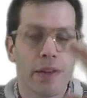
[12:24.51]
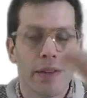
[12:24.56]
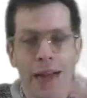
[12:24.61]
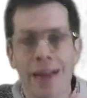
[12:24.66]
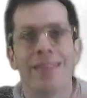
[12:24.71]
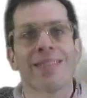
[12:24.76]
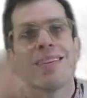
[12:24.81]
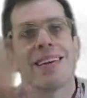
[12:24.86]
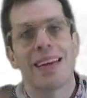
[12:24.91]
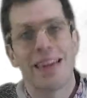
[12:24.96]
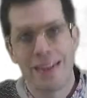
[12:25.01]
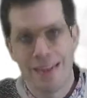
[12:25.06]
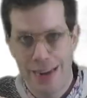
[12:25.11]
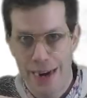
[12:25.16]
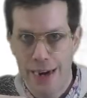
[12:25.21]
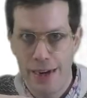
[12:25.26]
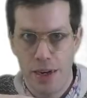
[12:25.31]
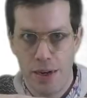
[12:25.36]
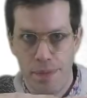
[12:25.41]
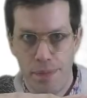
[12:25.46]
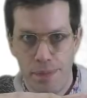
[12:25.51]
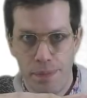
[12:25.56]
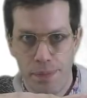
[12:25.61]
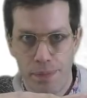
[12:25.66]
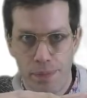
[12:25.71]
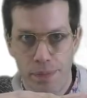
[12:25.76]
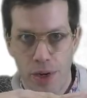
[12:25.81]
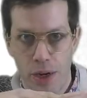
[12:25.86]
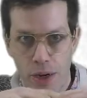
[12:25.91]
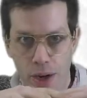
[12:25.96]
that's the container.
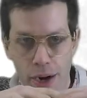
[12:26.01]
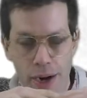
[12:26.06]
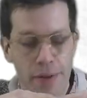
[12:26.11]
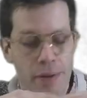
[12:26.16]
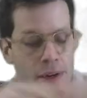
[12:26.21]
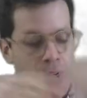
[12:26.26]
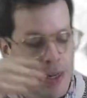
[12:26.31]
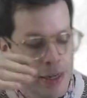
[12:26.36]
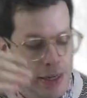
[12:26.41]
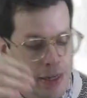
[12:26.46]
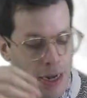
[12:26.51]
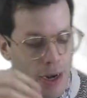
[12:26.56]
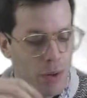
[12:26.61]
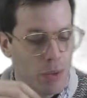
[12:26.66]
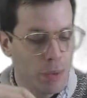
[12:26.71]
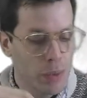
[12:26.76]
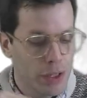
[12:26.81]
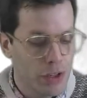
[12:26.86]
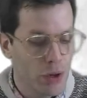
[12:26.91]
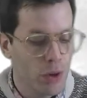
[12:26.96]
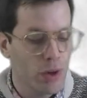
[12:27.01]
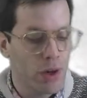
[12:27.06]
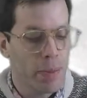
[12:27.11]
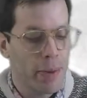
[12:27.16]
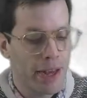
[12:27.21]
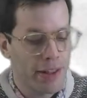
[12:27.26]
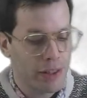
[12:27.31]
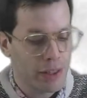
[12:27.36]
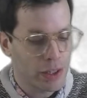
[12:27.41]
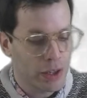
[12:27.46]
All right. Now, when we talk
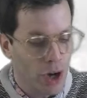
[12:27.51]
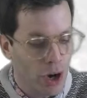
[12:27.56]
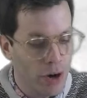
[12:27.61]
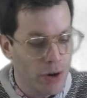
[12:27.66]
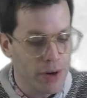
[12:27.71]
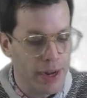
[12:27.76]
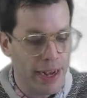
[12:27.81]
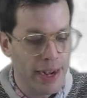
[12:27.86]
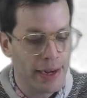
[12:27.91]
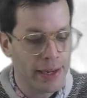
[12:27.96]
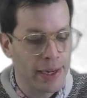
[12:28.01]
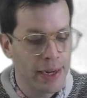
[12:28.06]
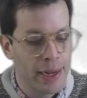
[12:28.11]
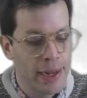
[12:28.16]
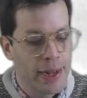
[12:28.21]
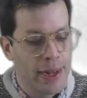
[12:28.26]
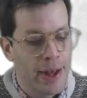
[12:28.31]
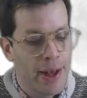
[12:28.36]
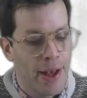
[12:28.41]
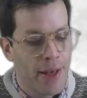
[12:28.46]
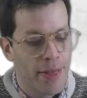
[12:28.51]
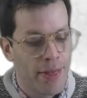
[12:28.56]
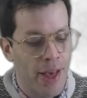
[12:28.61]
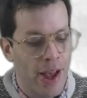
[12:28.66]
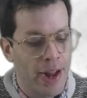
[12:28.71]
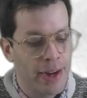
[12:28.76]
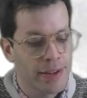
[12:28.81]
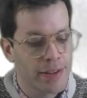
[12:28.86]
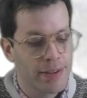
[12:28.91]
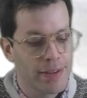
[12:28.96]
about the codec,
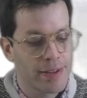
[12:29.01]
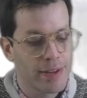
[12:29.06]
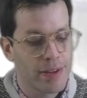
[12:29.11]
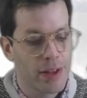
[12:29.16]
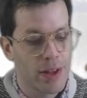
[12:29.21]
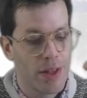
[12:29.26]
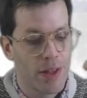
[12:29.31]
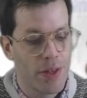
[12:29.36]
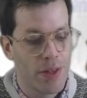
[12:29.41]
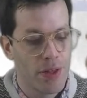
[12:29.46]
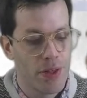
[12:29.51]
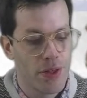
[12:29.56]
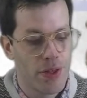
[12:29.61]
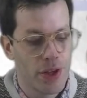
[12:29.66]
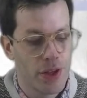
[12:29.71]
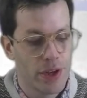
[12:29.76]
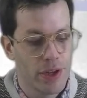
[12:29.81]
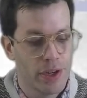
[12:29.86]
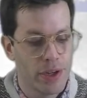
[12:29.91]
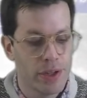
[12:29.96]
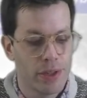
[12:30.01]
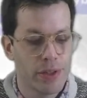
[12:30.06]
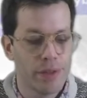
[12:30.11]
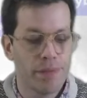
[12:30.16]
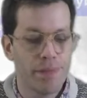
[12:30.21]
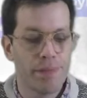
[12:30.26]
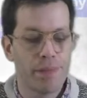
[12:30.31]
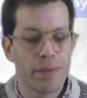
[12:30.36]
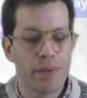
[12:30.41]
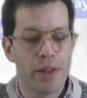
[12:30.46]
that's
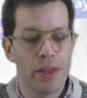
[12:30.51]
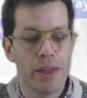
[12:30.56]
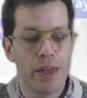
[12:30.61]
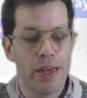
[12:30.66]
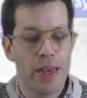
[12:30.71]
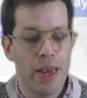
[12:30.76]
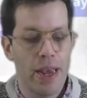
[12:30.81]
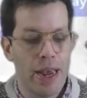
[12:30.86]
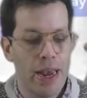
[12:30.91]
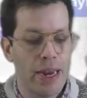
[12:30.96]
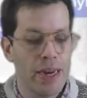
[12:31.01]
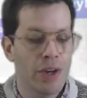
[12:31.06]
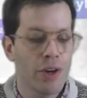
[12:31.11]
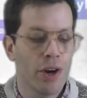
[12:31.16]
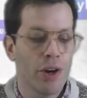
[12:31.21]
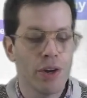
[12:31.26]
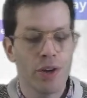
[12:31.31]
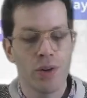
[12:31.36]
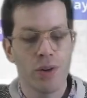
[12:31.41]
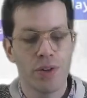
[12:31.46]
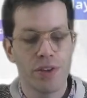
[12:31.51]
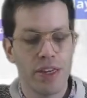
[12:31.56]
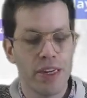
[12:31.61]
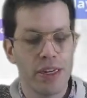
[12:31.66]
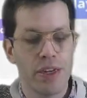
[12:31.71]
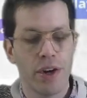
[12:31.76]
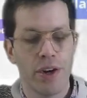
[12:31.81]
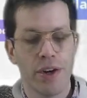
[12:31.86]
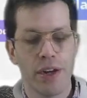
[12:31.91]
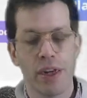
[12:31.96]
the encoding or
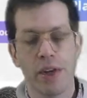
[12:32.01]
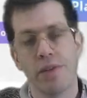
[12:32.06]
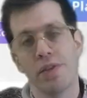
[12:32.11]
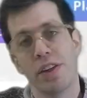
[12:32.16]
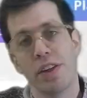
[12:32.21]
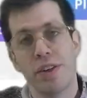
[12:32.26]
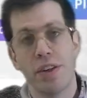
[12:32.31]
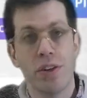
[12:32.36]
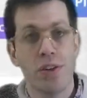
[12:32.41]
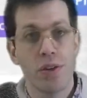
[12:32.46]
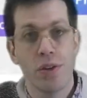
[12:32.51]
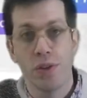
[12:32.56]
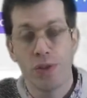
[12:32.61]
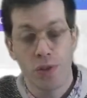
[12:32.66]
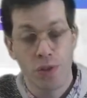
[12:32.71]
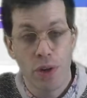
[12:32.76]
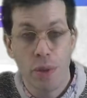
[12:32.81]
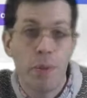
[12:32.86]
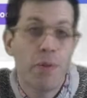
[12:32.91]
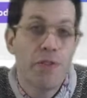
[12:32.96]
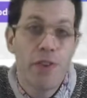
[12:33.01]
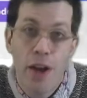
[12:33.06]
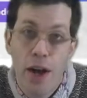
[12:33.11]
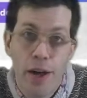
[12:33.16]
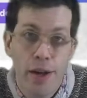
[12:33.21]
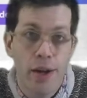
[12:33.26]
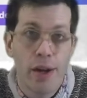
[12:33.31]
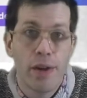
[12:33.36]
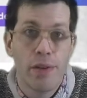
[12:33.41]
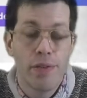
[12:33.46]
decoding of a digital stream of
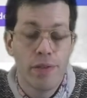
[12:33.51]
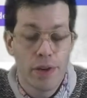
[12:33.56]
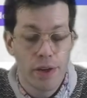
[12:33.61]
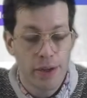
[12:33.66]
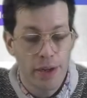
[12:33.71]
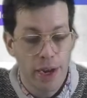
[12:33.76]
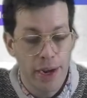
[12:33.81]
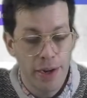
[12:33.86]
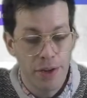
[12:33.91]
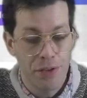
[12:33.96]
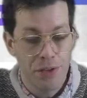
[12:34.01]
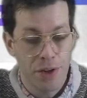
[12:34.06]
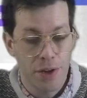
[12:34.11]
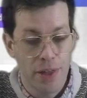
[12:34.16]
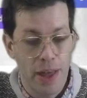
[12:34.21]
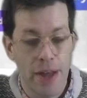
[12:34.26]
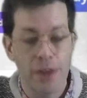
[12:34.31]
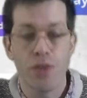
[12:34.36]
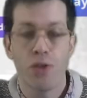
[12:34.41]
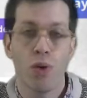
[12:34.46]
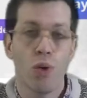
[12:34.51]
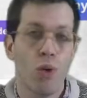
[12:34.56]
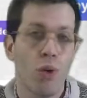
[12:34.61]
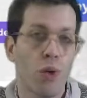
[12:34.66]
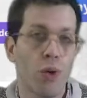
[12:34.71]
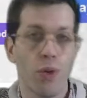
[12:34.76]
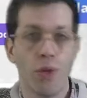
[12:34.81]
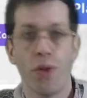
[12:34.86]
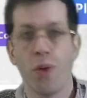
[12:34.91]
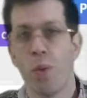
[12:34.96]
data. Okay, so that's
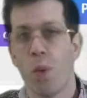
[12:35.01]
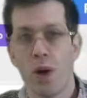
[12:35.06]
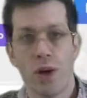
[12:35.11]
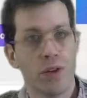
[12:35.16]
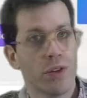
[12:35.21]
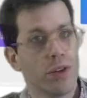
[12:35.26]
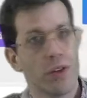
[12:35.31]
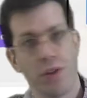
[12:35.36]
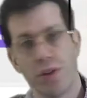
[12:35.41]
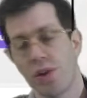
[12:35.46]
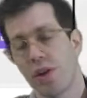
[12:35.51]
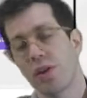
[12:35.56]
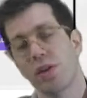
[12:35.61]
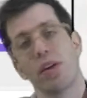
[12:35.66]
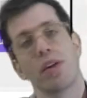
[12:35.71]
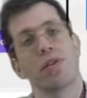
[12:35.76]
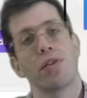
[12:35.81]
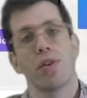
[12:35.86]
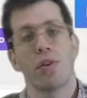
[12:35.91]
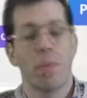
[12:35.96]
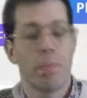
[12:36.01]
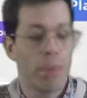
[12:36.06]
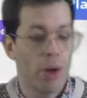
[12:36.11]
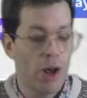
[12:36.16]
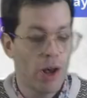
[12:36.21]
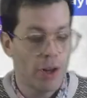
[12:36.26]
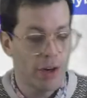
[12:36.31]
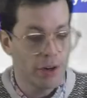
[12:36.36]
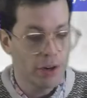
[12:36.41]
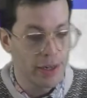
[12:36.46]
all the ones and zeros, that's all the
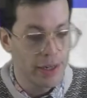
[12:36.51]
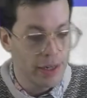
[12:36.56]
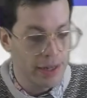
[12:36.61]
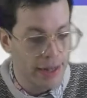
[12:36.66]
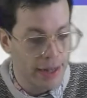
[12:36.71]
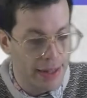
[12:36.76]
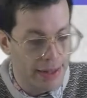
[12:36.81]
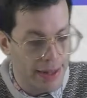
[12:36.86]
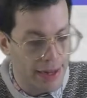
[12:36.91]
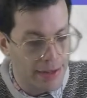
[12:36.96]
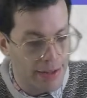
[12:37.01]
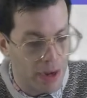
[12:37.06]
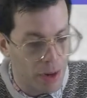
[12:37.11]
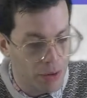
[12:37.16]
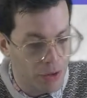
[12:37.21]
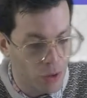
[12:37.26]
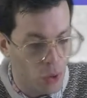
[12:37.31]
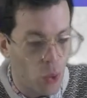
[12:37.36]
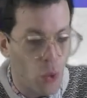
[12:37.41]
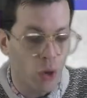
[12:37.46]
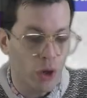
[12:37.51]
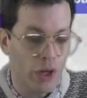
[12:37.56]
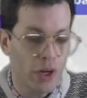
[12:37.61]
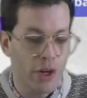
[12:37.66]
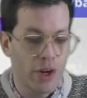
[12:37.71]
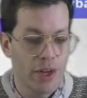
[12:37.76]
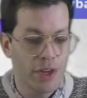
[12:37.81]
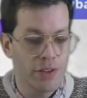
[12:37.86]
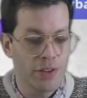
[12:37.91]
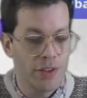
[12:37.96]
binary in there, that's how it's
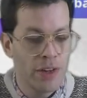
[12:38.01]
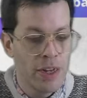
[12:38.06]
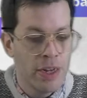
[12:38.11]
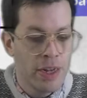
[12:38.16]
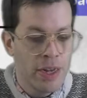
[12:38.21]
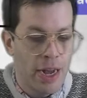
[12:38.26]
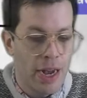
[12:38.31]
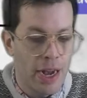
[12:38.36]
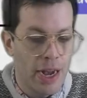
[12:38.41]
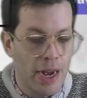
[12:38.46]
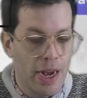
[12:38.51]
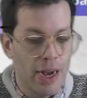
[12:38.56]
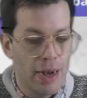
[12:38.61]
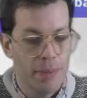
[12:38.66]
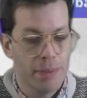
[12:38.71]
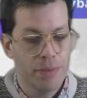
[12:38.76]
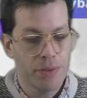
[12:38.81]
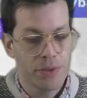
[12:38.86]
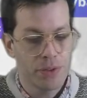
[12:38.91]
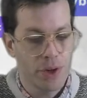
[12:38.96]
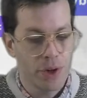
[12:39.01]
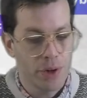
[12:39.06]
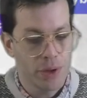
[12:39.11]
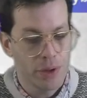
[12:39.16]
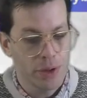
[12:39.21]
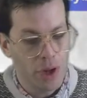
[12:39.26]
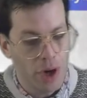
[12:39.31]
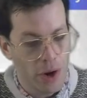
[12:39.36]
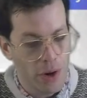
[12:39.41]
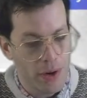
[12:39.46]
organized.
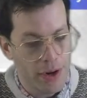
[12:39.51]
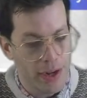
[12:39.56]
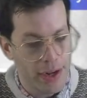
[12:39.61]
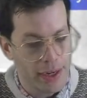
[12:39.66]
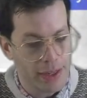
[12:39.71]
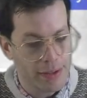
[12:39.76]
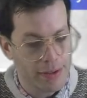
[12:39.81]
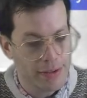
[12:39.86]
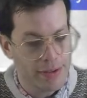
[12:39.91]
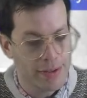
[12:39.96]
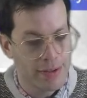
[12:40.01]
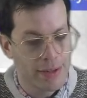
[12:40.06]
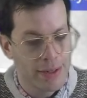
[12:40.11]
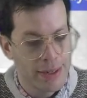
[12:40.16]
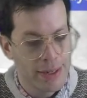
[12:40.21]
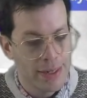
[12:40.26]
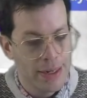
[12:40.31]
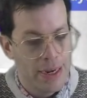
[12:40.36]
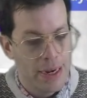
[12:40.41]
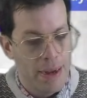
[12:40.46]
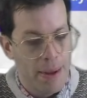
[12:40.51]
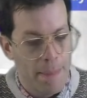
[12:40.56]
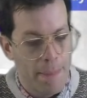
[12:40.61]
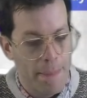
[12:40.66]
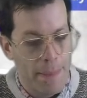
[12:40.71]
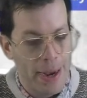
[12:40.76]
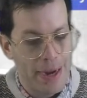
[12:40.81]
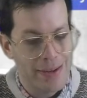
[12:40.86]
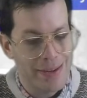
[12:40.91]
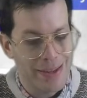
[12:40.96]
So codecs
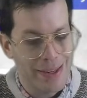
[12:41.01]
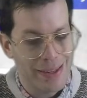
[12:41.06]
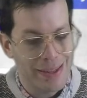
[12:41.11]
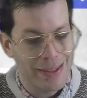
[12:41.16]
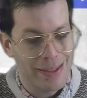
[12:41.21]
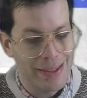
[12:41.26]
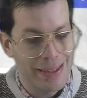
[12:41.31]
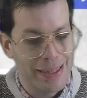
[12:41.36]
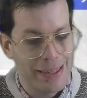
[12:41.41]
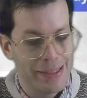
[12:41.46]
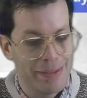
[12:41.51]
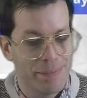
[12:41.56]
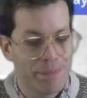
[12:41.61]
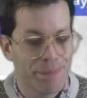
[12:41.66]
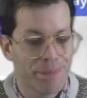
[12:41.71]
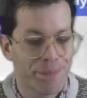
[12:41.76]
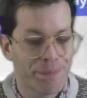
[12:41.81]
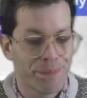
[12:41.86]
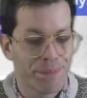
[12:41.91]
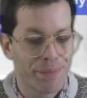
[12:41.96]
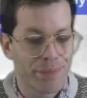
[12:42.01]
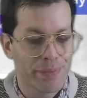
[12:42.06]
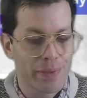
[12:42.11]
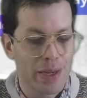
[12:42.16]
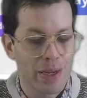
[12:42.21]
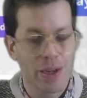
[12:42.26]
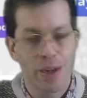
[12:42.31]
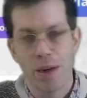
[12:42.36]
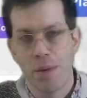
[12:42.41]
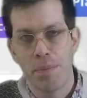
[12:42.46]
basically
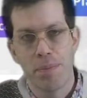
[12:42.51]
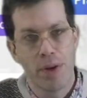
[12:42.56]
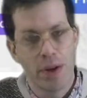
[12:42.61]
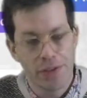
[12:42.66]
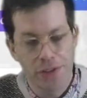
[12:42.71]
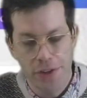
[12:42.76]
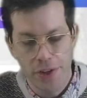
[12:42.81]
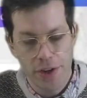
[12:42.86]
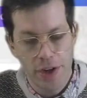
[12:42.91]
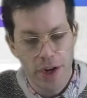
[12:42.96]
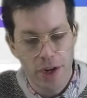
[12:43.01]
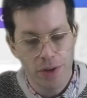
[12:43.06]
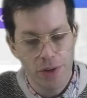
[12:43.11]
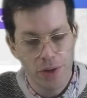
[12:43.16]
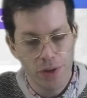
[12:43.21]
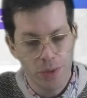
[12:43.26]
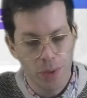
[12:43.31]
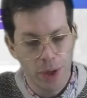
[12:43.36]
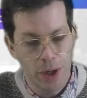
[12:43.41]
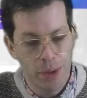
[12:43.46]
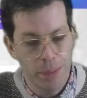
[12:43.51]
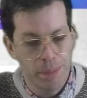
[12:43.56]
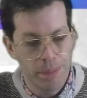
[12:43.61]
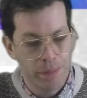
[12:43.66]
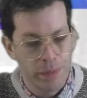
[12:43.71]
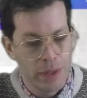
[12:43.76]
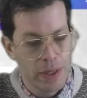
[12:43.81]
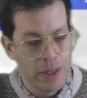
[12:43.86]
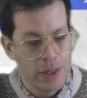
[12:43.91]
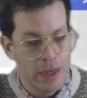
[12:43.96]
compress the data as
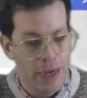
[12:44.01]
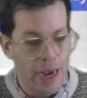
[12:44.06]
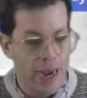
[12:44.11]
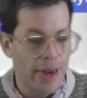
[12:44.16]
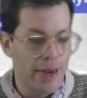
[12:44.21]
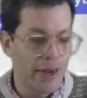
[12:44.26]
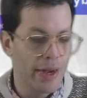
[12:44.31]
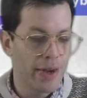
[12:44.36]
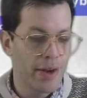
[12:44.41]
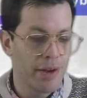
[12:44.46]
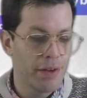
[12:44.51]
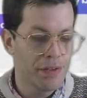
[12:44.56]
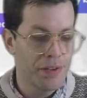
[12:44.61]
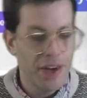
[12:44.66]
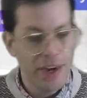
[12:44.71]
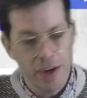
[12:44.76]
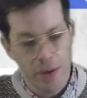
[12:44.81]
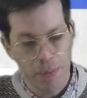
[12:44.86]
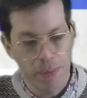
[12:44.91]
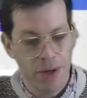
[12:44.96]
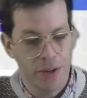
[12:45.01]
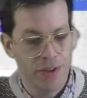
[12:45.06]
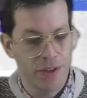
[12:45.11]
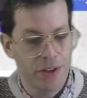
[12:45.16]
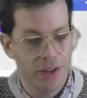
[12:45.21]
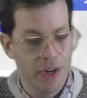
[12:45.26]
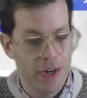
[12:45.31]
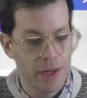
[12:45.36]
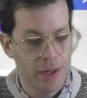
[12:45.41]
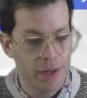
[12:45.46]
well and decompress
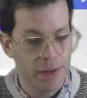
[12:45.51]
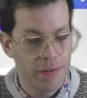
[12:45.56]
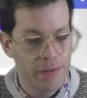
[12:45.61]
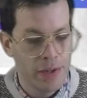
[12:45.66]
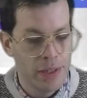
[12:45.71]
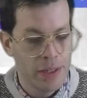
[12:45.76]
the data.